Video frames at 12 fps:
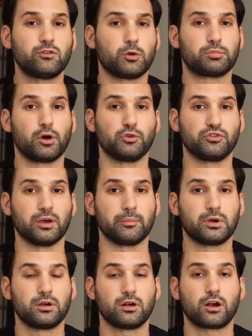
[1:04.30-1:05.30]
to give you a pro
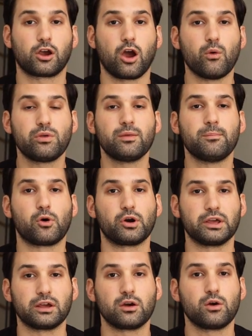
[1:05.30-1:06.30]
tip. Go in the
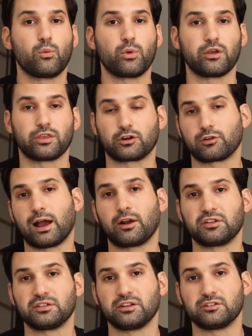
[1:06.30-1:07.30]
morning where the
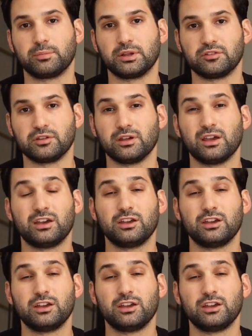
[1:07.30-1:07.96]
crowd isn't as busy.